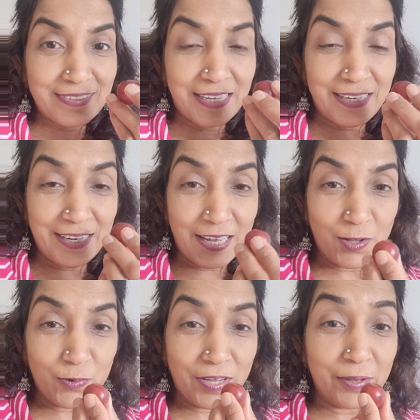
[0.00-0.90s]
And
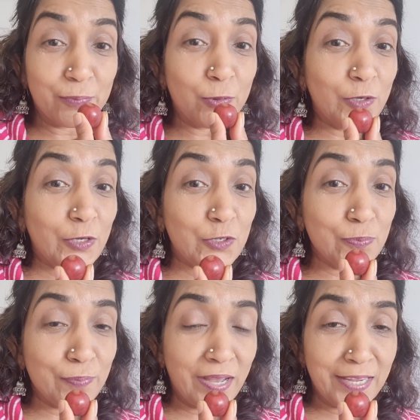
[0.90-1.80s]
now I'm going
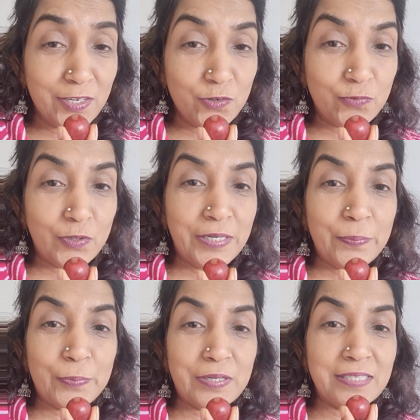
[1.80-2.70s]
to
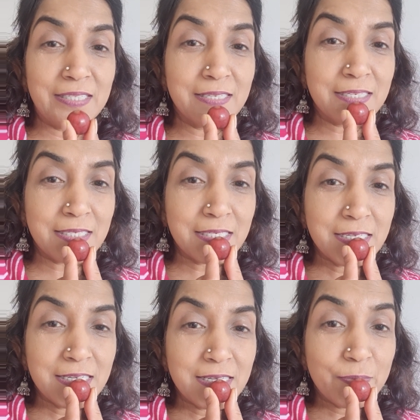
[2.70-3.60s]
mindfully put this,
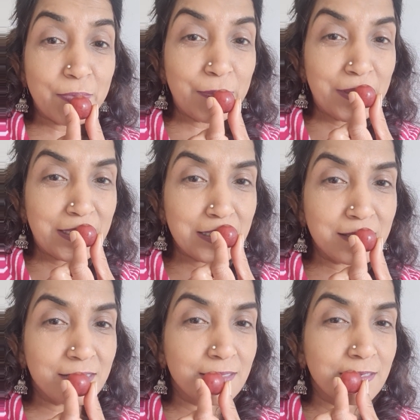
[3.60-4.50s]
maybe
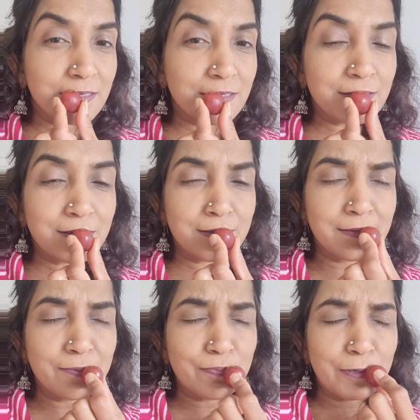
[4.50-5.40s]
touch this
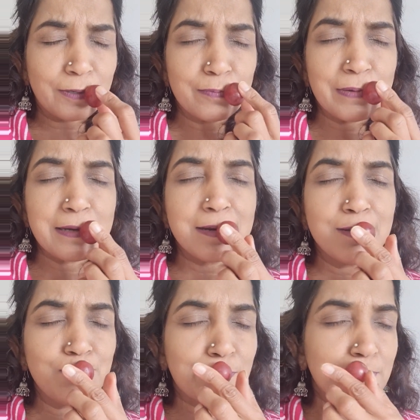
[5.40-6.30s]
grape on my
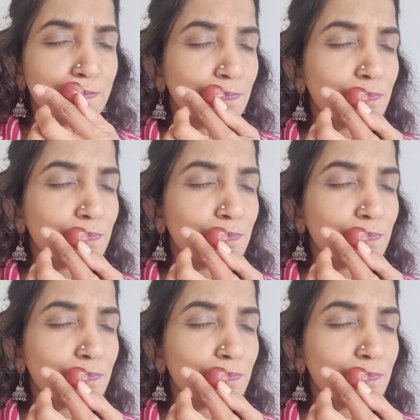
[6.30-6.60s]
lips.